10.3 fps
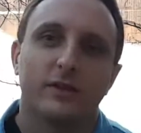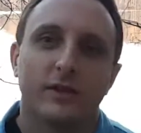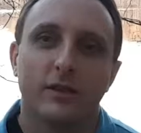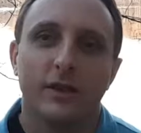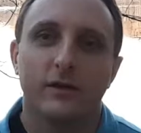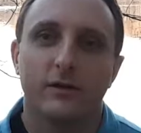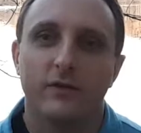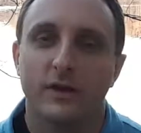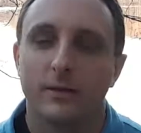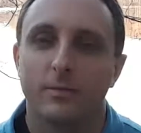leader of
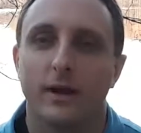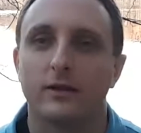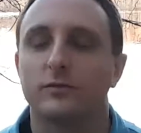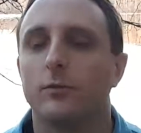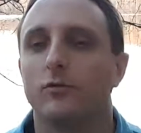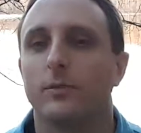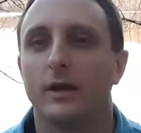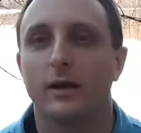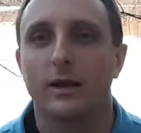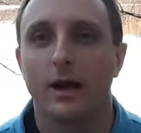the independence
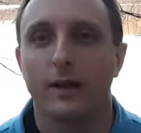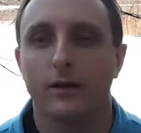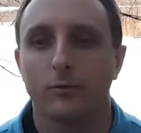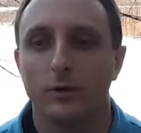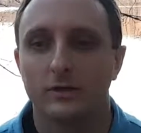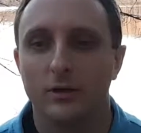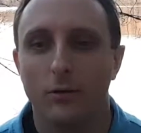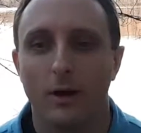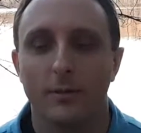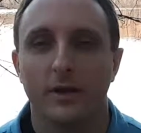movement in Ghana was
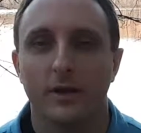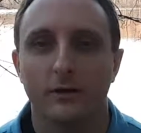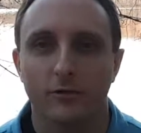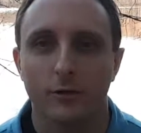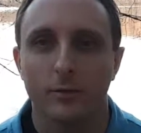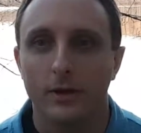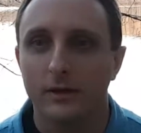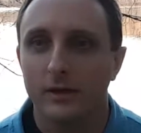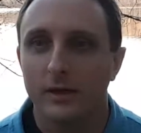Kwame Nkrumah.